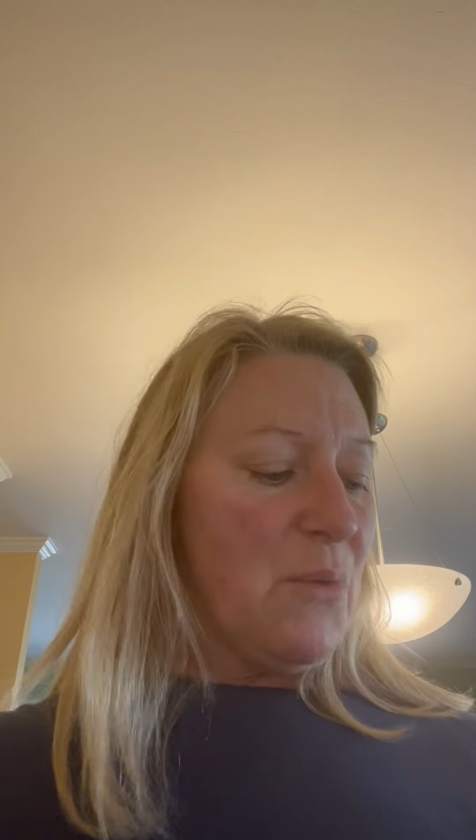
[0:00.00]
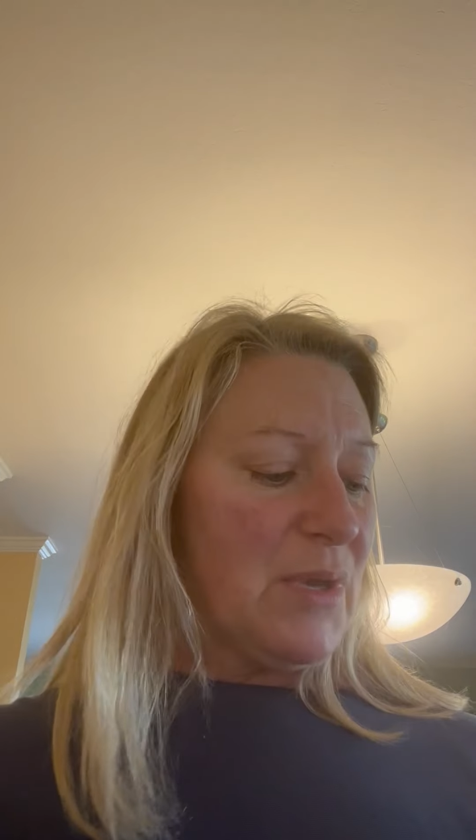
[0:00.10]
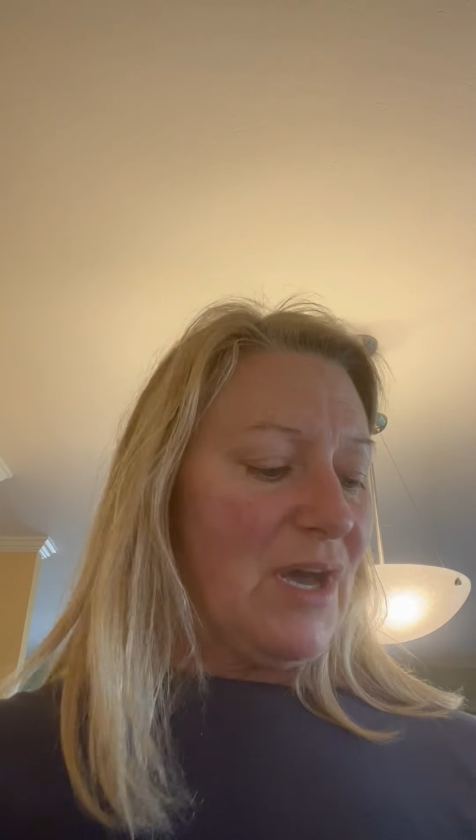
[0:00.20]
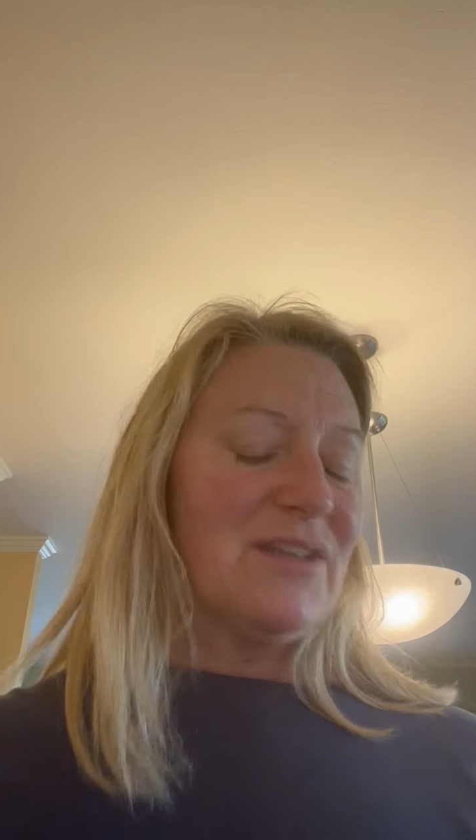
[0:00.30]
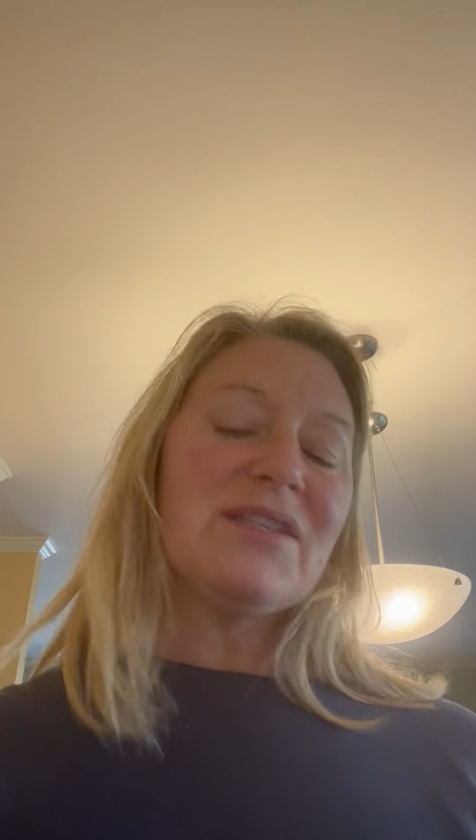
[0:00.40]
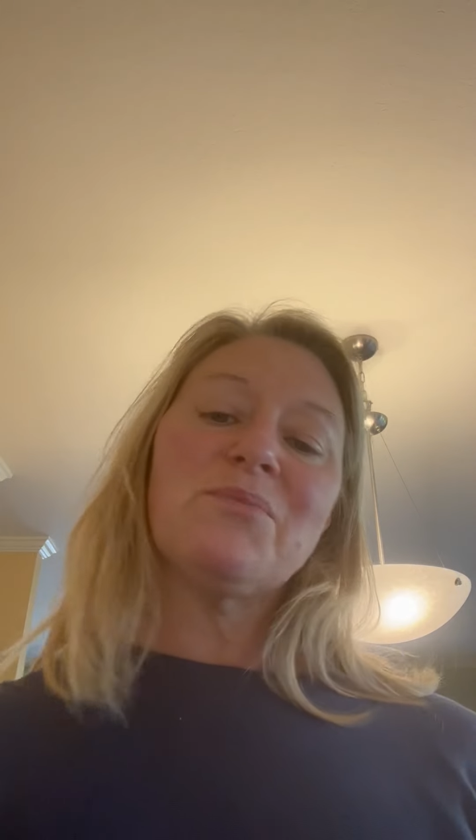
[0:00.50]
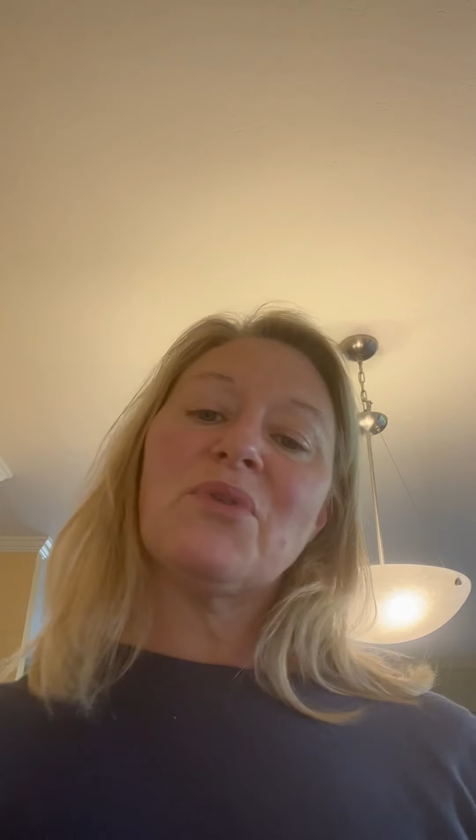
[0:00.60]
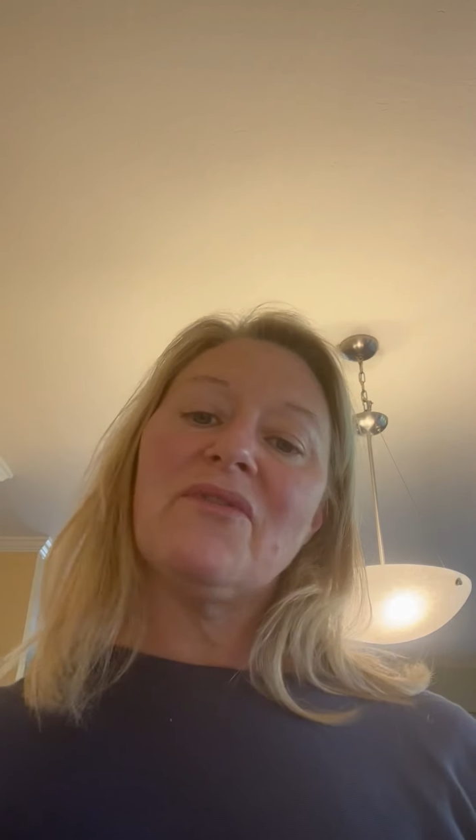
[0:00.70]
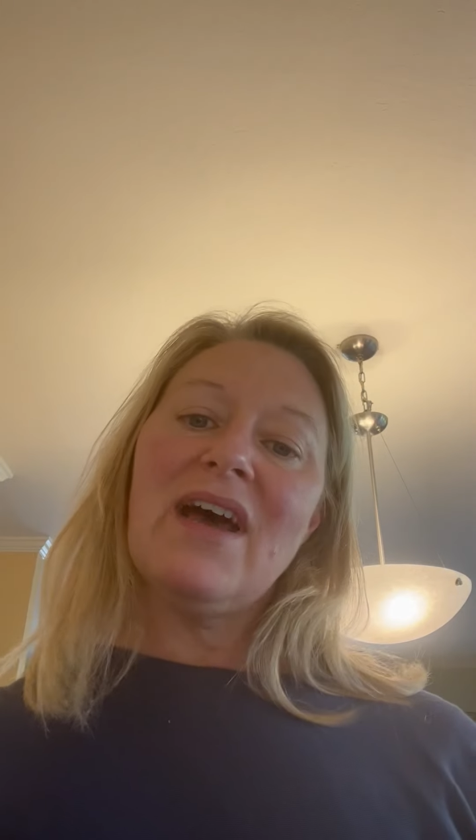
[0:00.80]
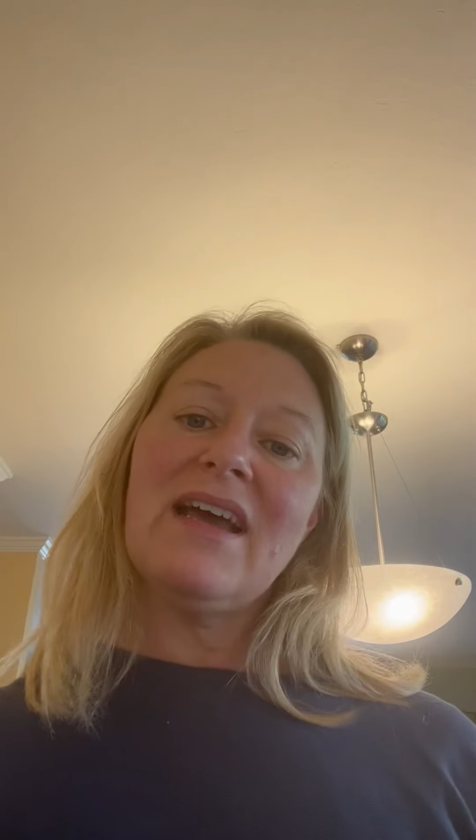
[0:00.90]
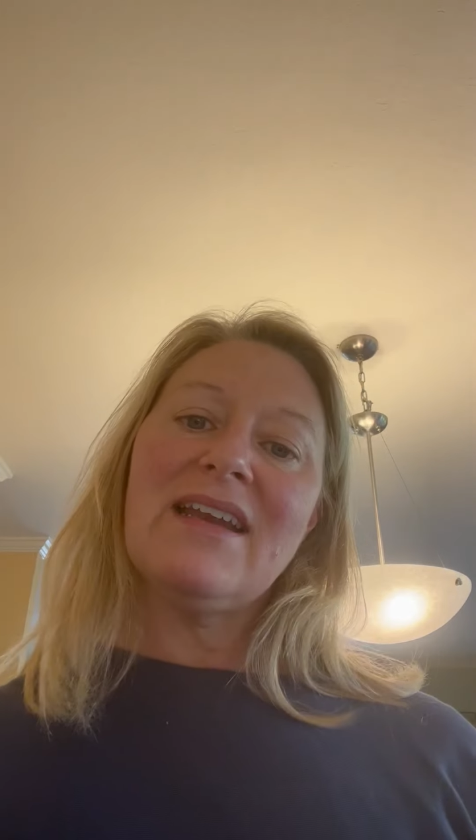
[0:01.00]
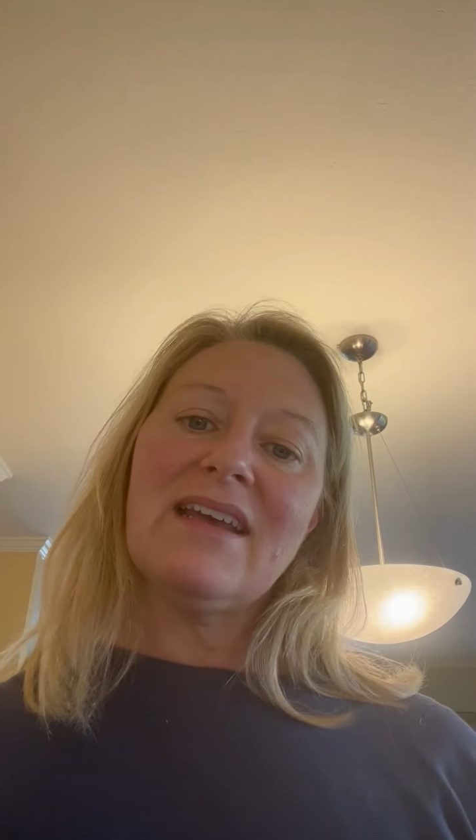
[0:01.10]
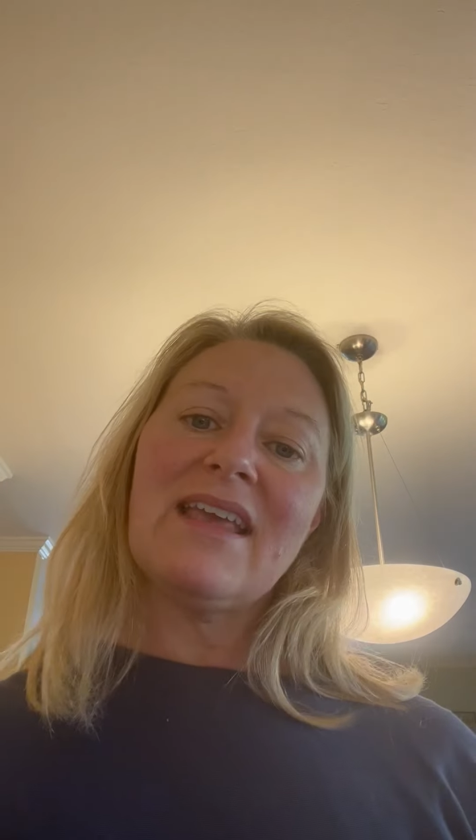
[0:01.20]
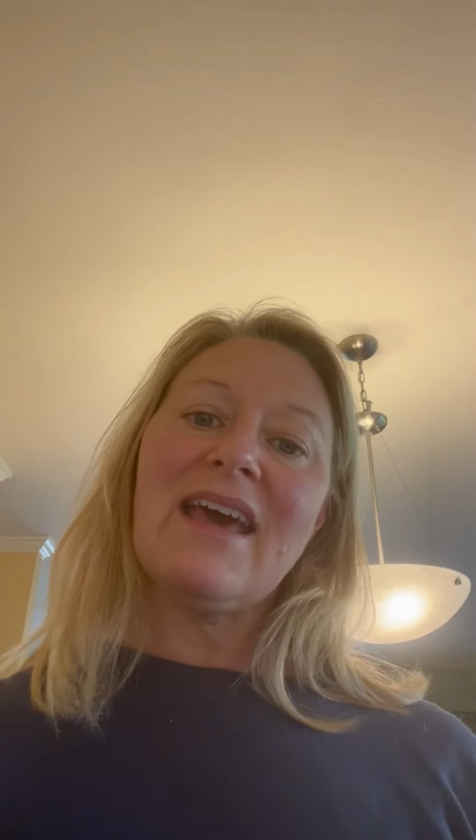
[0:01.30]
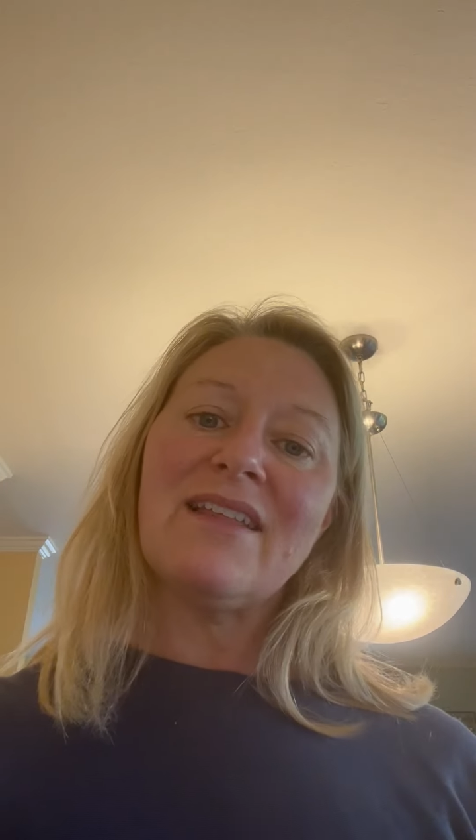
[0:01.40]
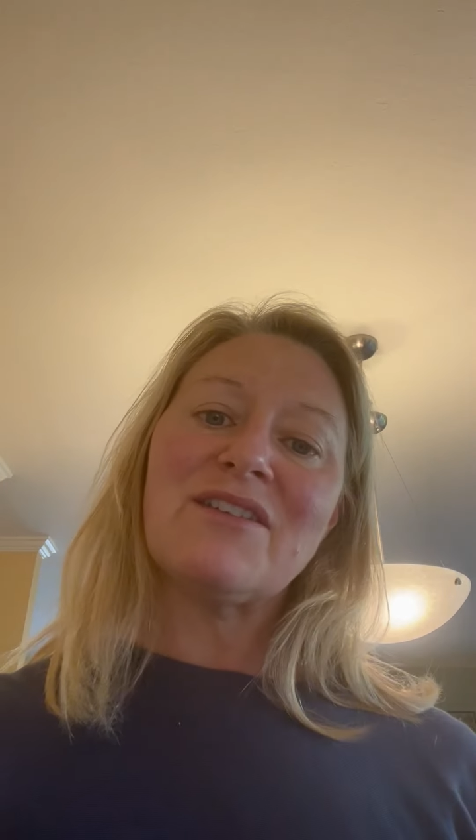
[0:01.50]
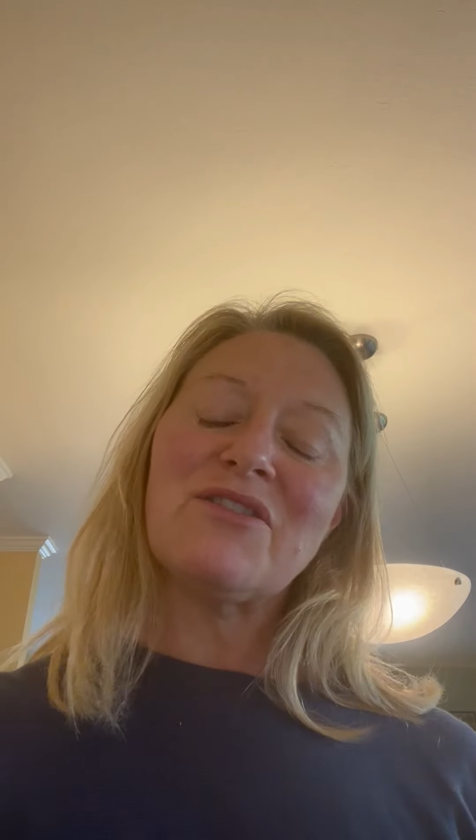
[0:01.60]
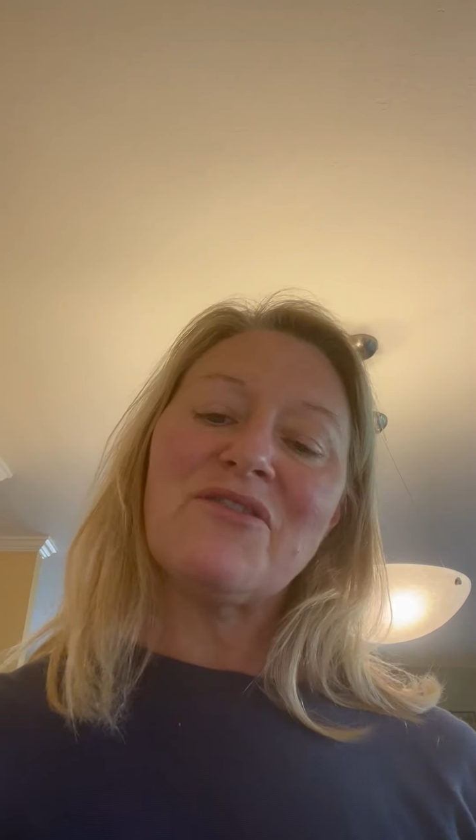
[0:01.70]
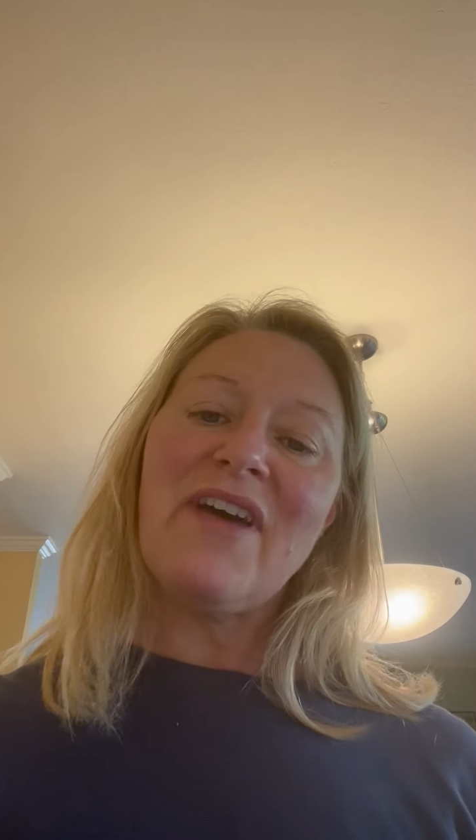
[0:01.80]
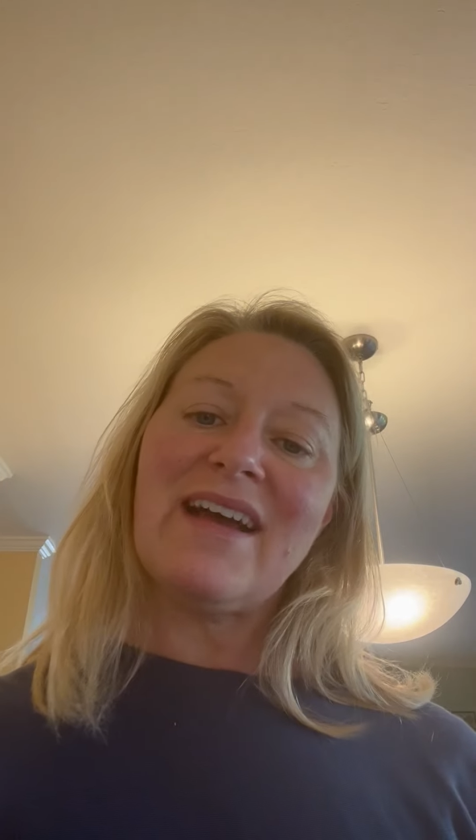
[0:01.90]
We also provide a calendar of